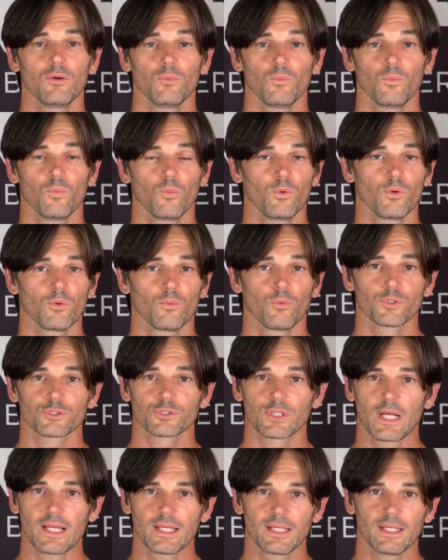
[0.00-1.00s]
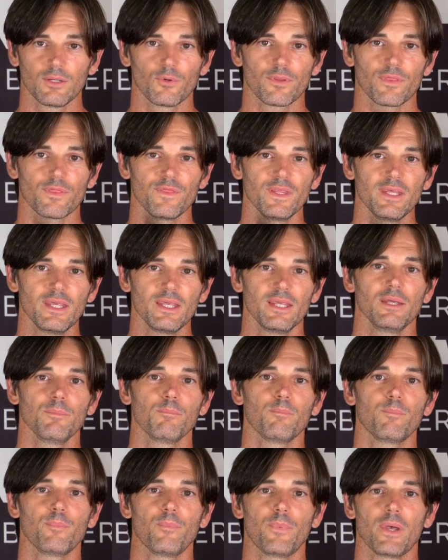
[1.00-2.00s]
We're trying to get with the
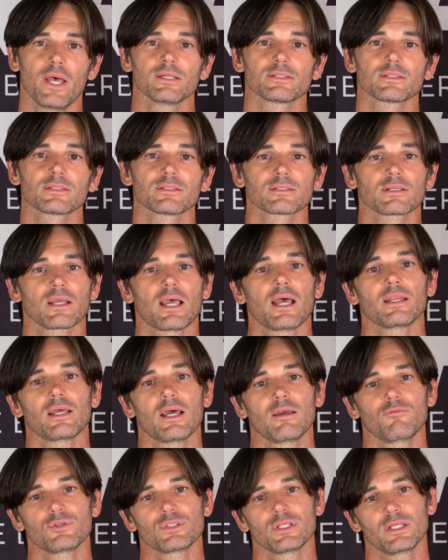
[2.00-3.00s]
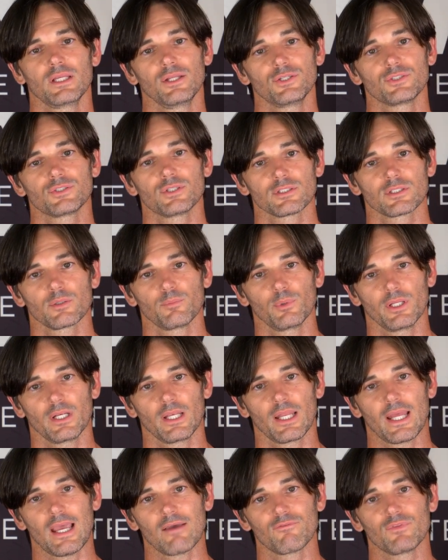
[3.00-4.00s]
best skydivers in each discipline
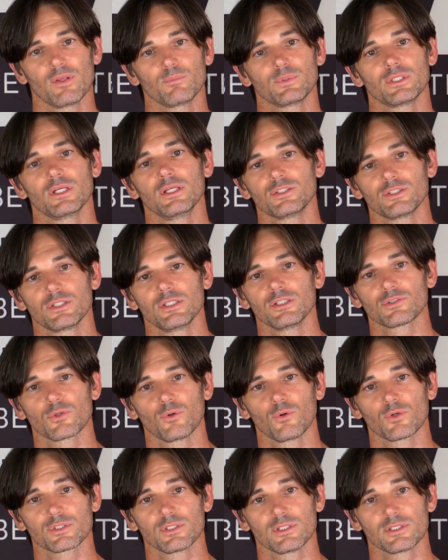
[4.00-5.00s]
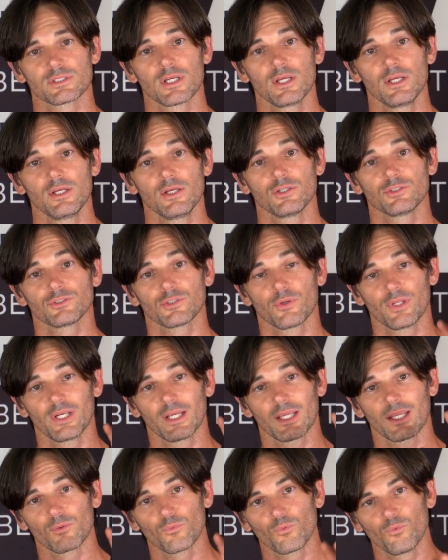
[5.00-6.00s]
and have them teach these courses so that
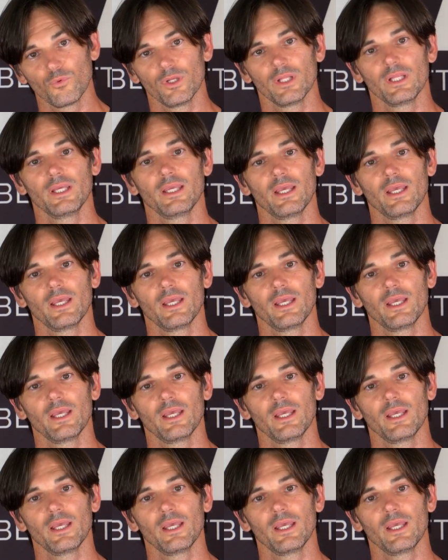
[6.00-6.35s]
it can really